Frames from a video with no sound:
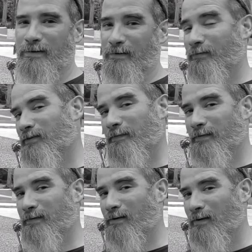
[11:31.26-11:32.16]
ignition that's in
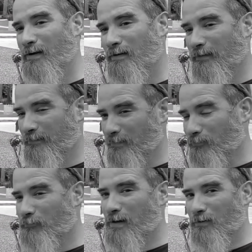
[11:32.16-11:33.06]
there, that single
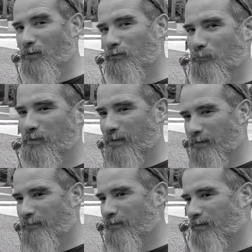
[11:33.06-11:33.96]
fire ultimate
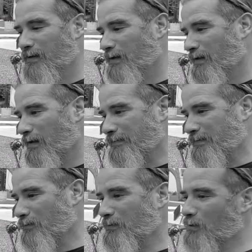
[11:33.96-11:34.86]
ignition, that's the
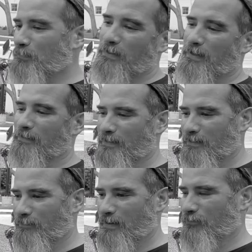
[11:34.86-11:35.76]
only culprit I can think
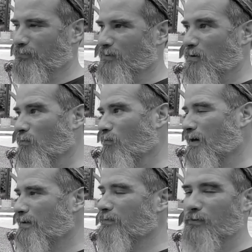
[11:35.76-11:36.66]
of as to
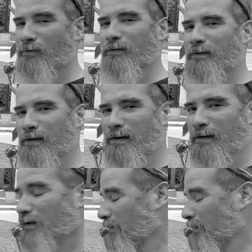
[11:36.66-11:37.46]
why the darn thing